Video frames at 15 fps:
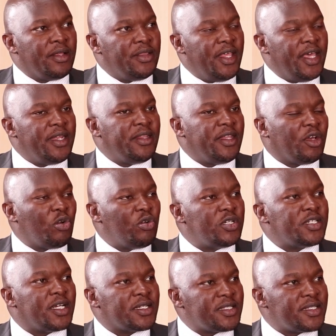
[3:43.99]
then the
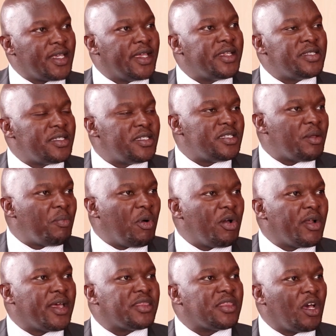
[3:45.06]
contract size is
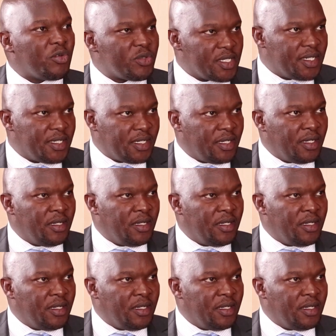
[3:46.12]
about a thousand.